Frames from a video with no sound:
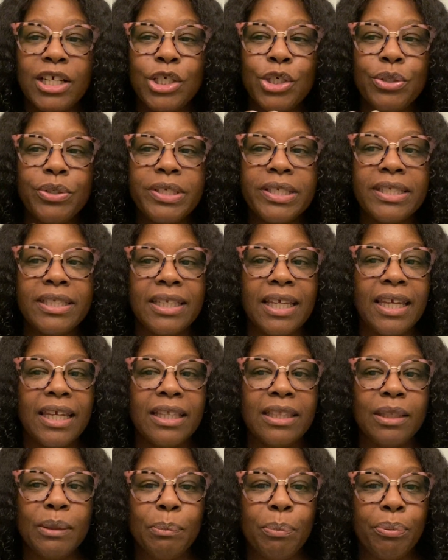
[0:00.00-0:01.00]

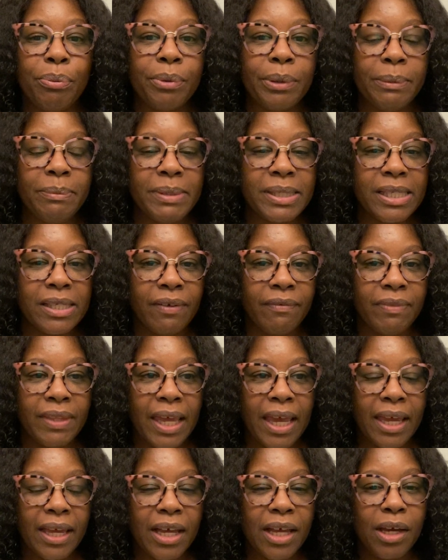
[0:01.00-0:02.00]
understand the premise of
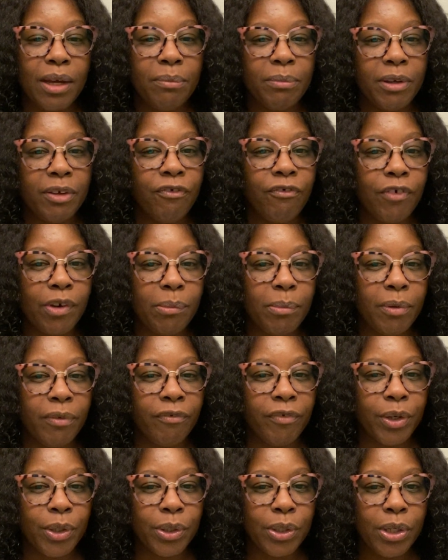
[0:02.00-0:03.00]
that coming from a
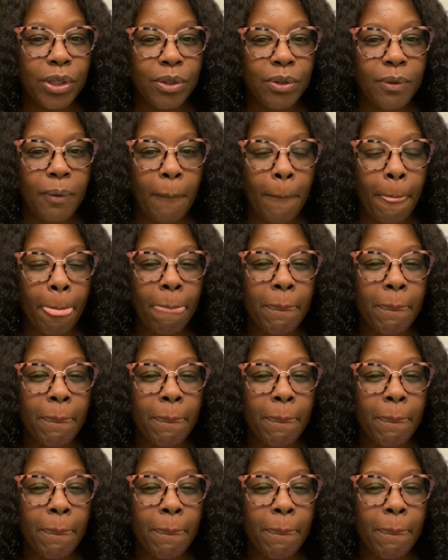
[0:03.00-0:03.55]
Virgo,